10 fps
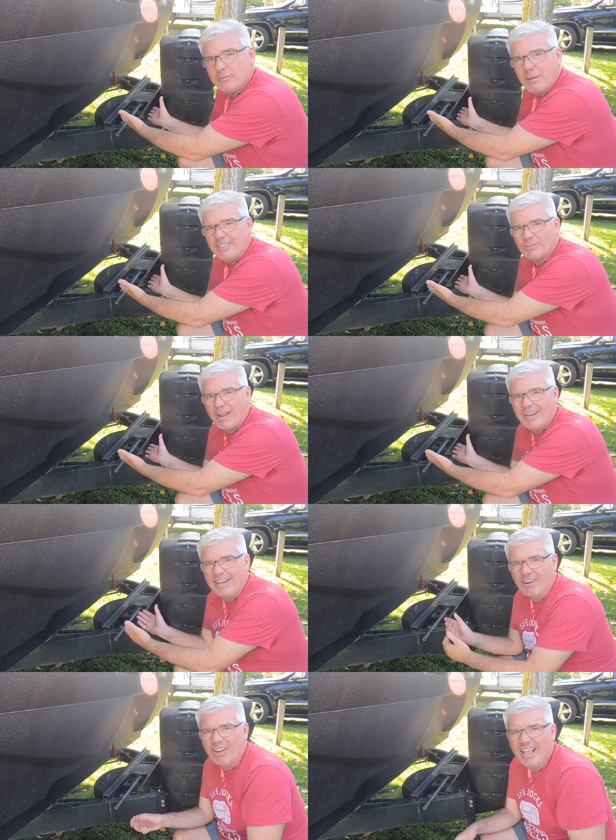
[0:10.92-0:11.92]
space right
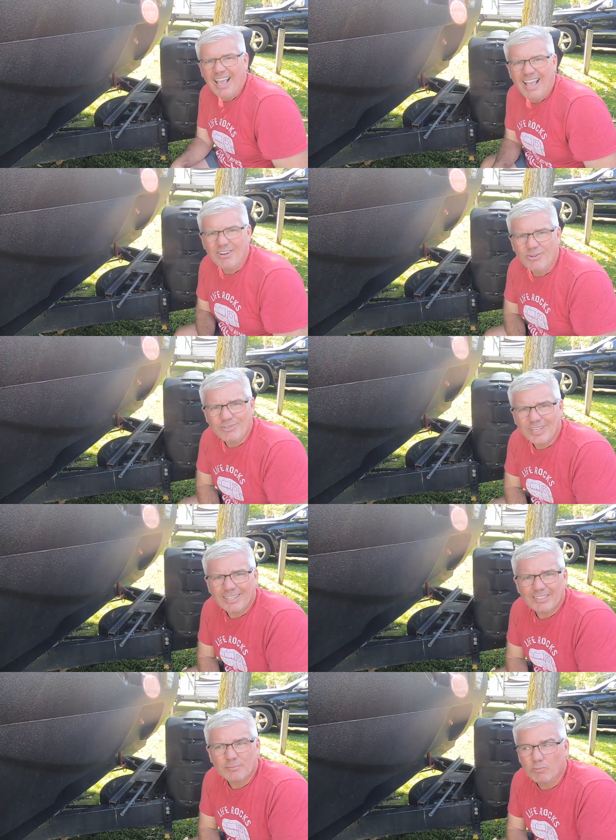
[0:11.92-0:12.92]
here. And who's
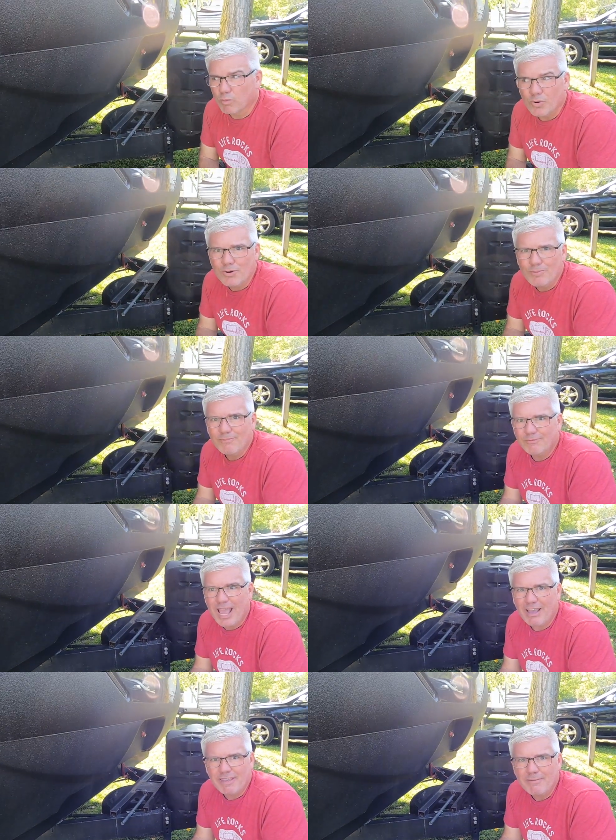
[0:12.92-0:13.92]
got room
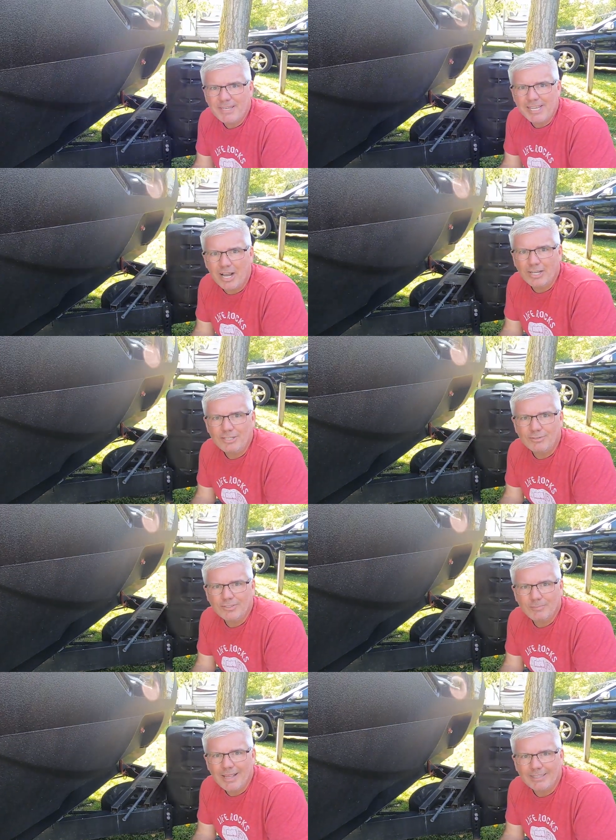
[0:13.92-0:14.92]
to have empty,
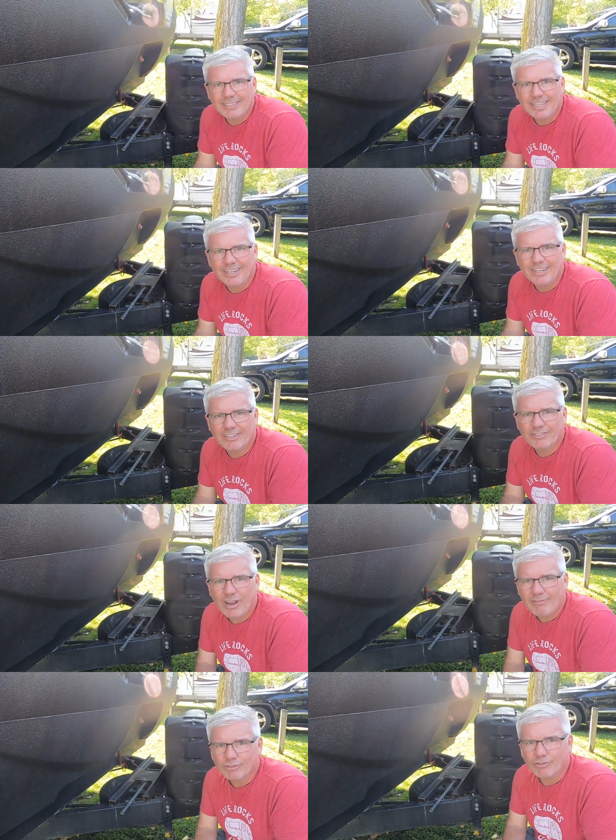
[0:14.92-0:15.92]
unused space in a
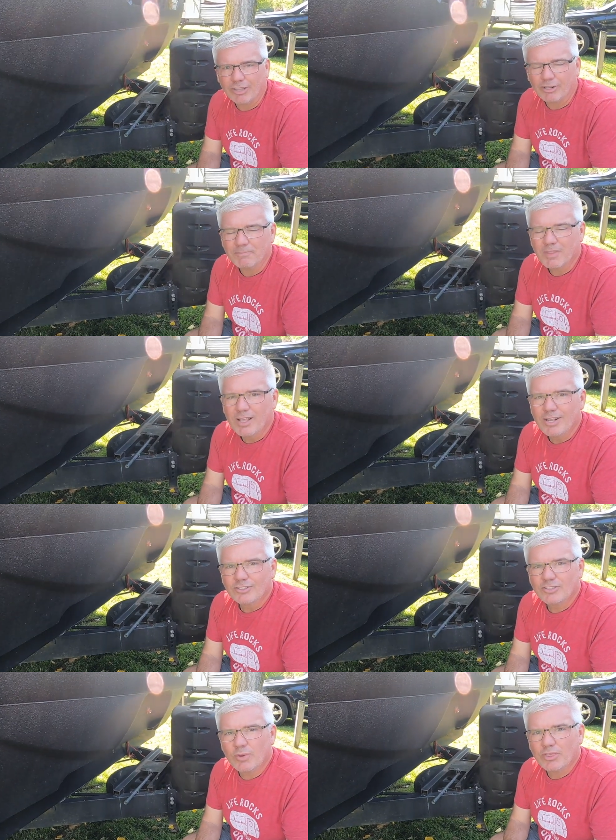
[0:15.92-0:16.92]
travel trailer?
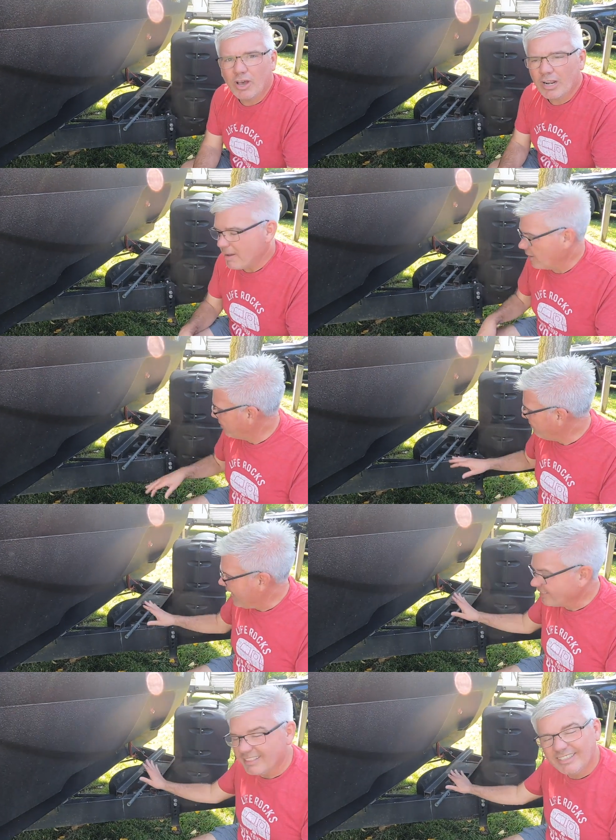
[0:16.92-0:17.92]
So we thought about the
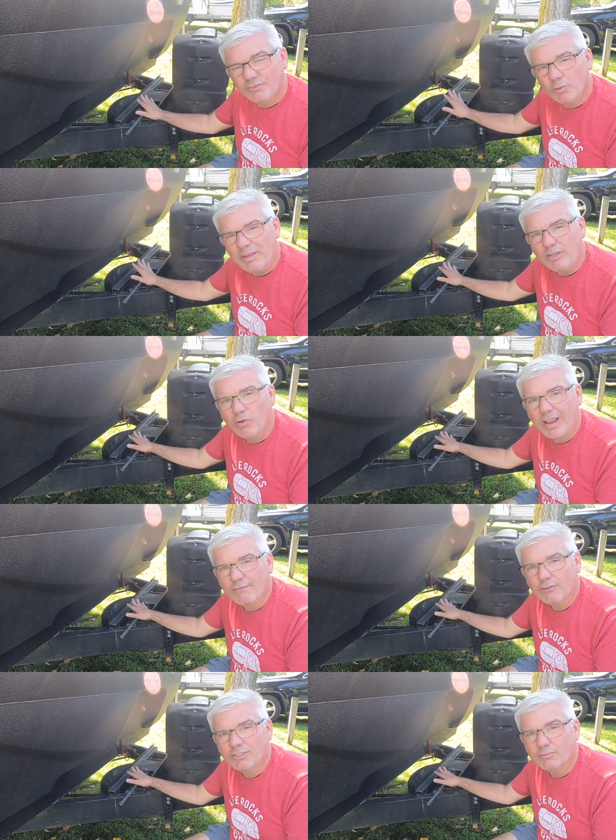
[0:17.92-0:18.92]
fact that this would be
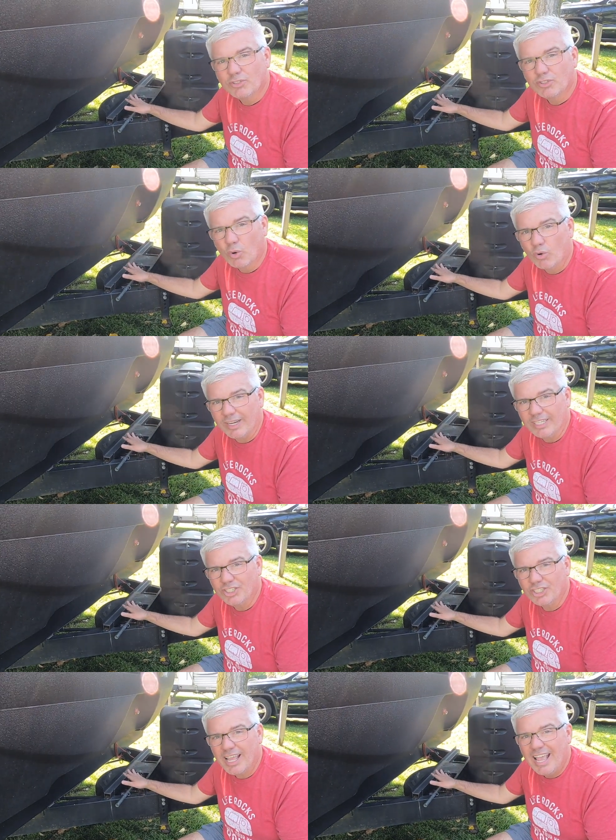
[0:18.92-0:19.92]
great for some
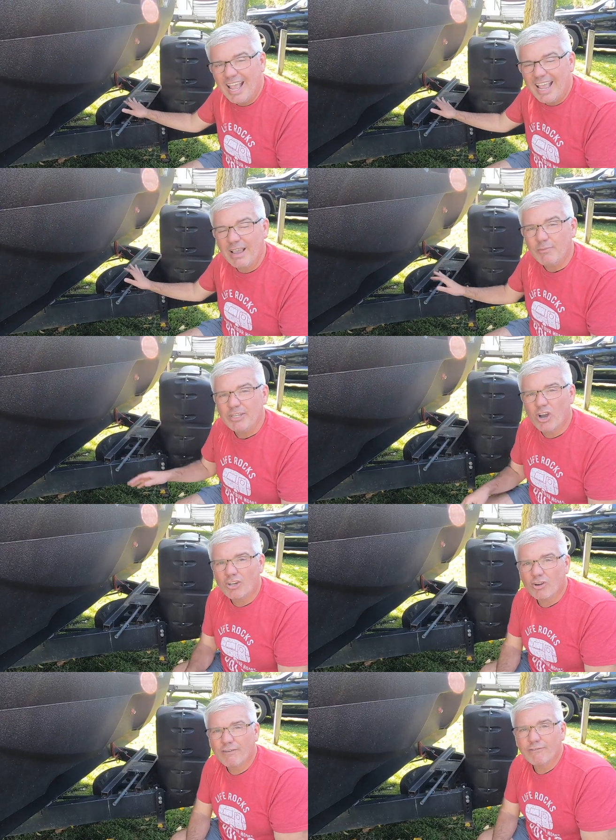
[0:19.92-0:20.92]
storage. And we
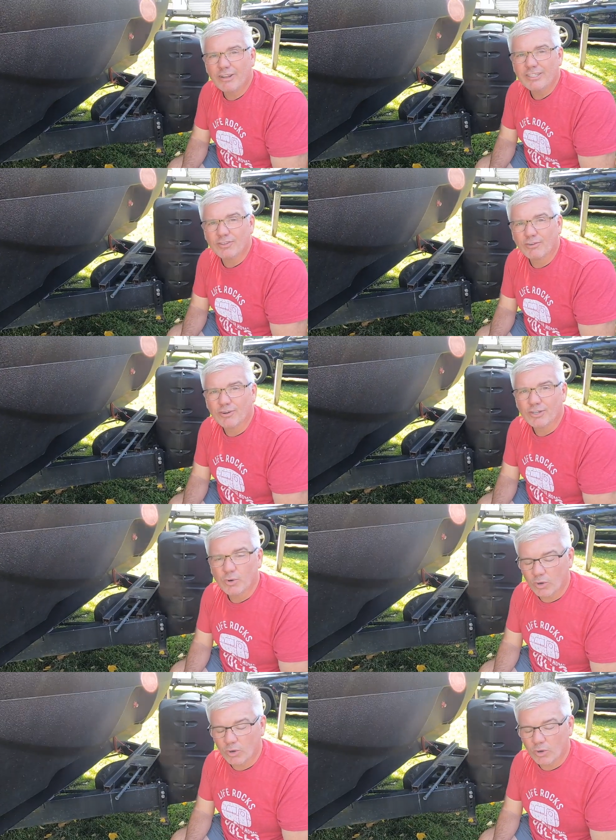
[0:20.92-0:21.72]
talked to our friends over at